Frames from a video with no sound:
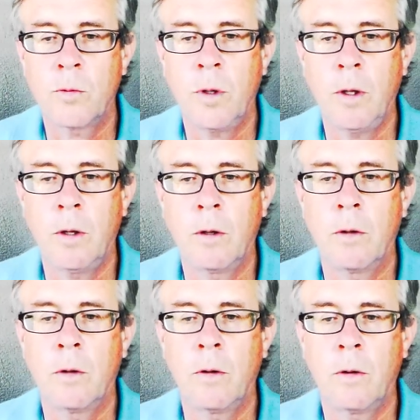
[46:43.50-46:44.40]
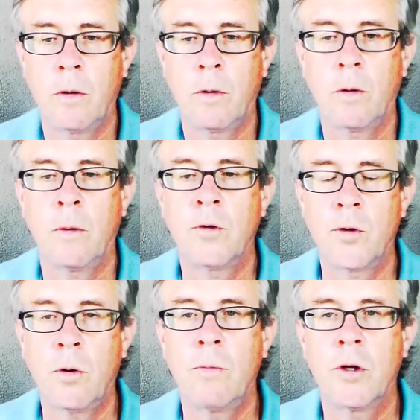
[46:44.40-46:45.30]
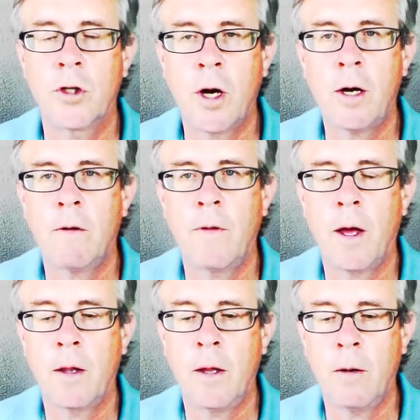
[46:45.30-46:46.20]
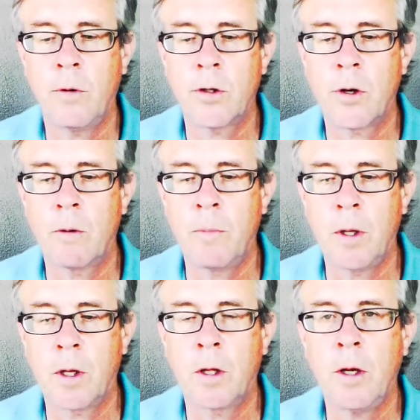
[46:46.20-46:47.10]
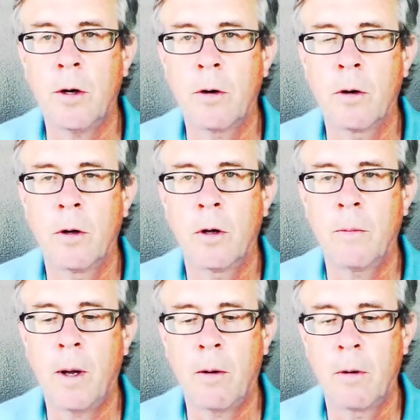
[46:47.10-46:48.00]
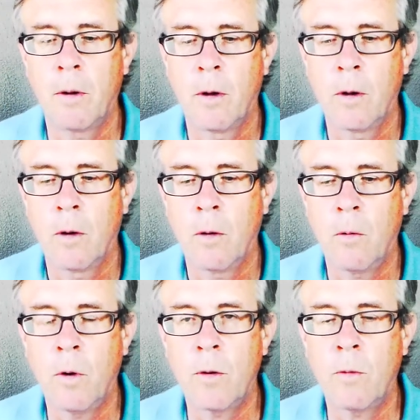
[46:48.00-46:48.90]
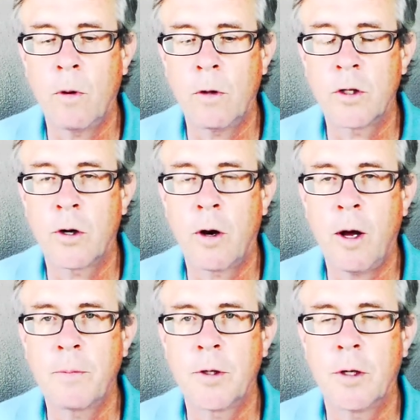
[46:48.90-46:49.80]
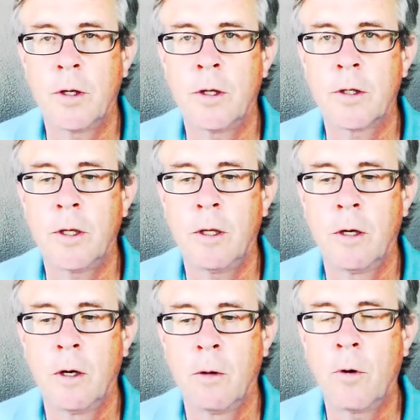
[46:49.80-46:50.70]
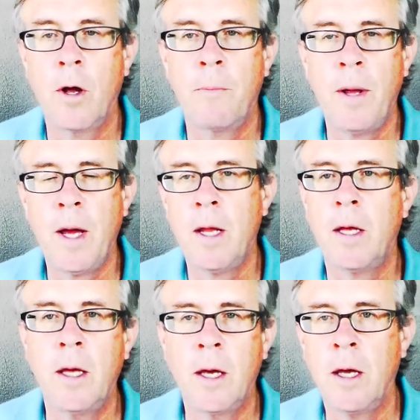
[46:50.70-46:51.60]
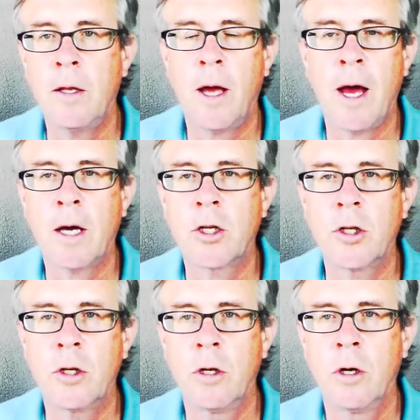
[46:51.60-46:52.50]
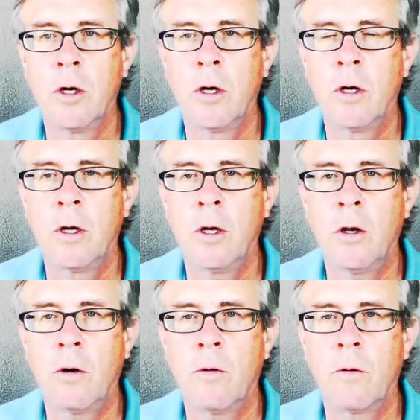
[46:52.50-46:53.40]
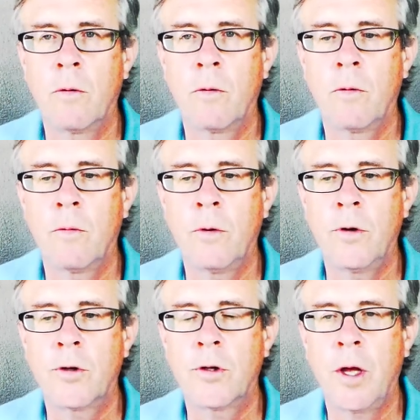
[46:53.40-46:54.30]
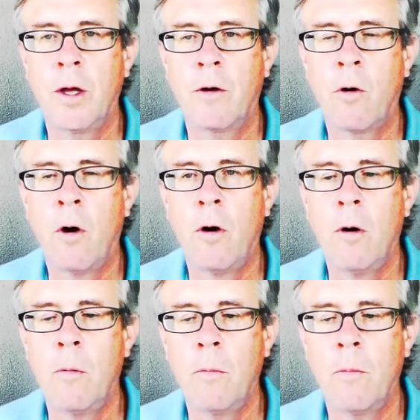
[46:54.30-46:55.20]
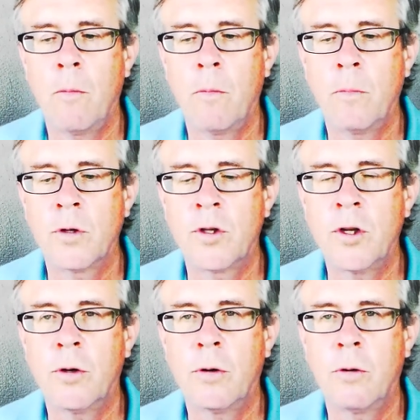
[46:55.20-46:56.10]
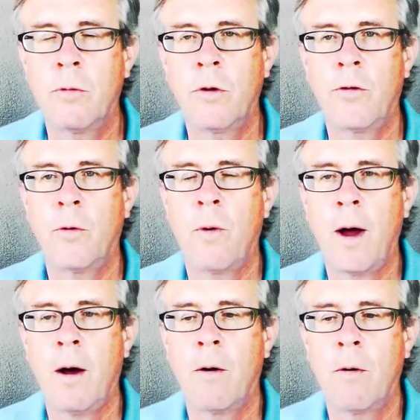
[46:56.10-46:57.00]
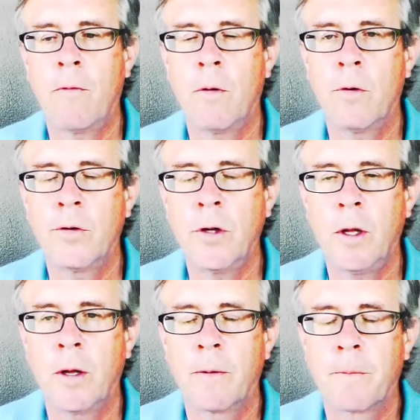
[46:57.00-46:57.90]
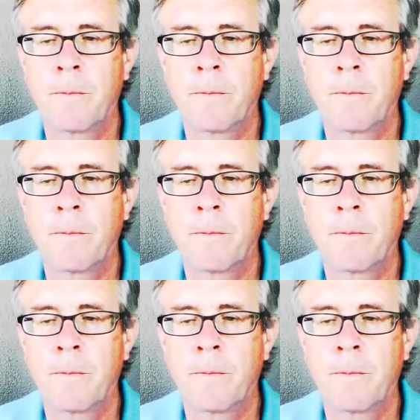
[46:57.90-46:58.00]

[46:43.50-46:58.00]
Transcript: as we absorb the shock of that, then we start being clear about what is there an option, you see. We're not panicking into action, you know. We're just staying calm, still with the wow of what we're seeing.